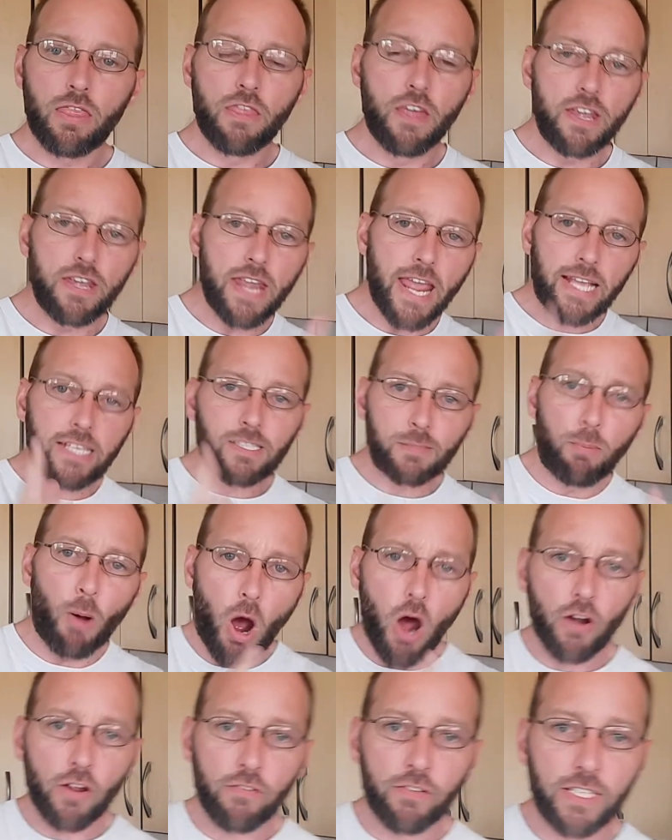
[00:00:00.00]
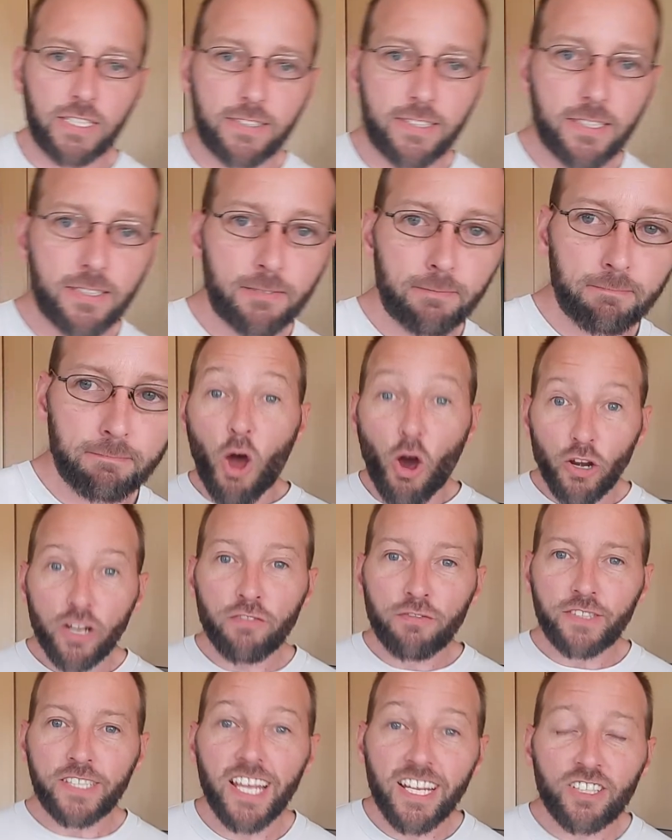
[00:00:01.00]
the next part of it. A lot
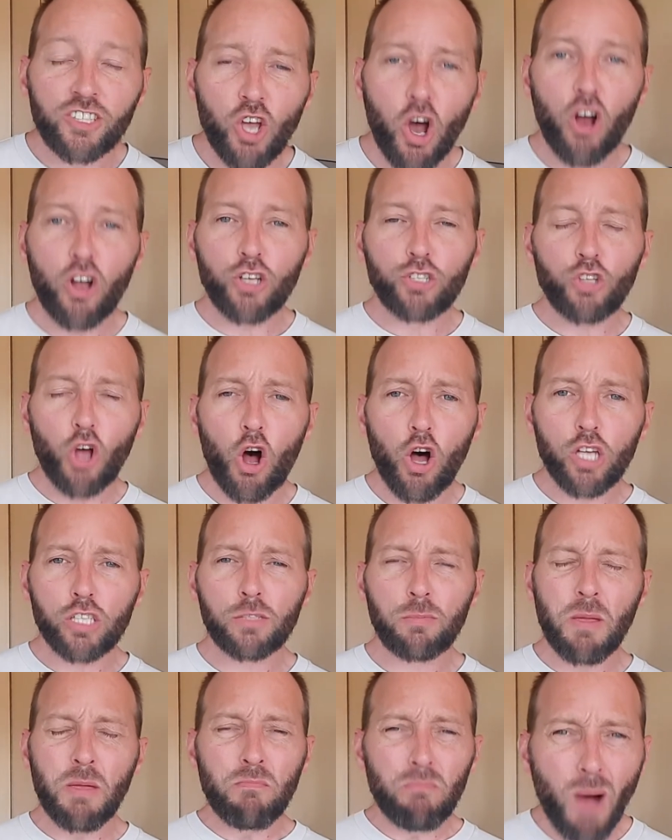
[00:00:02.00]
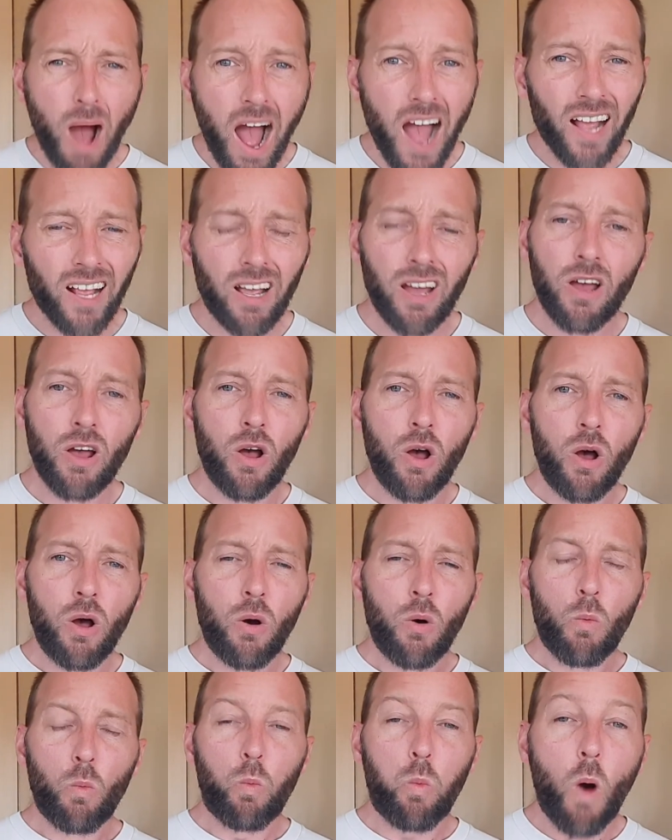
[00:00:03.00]
of TikTokers ask me, Mark,
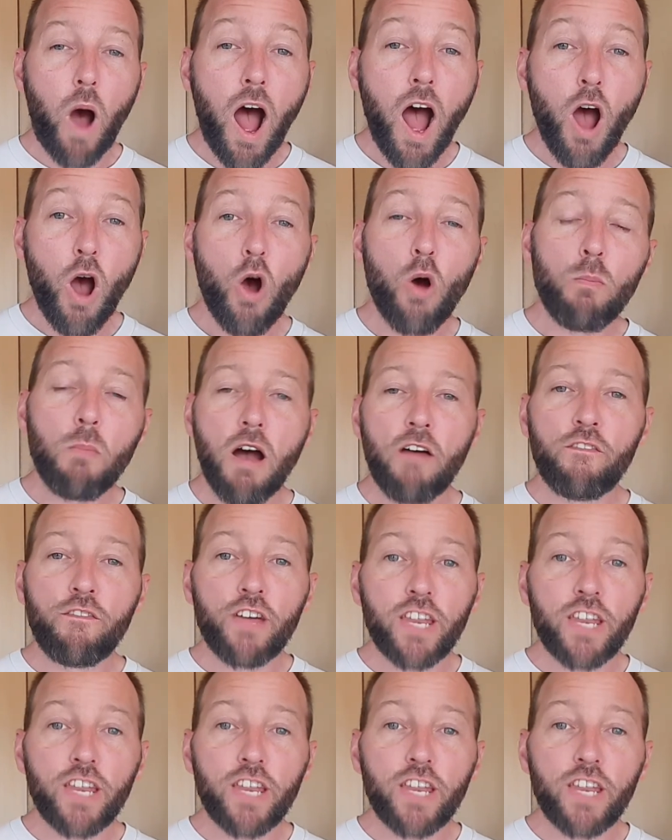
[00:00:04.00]
why are my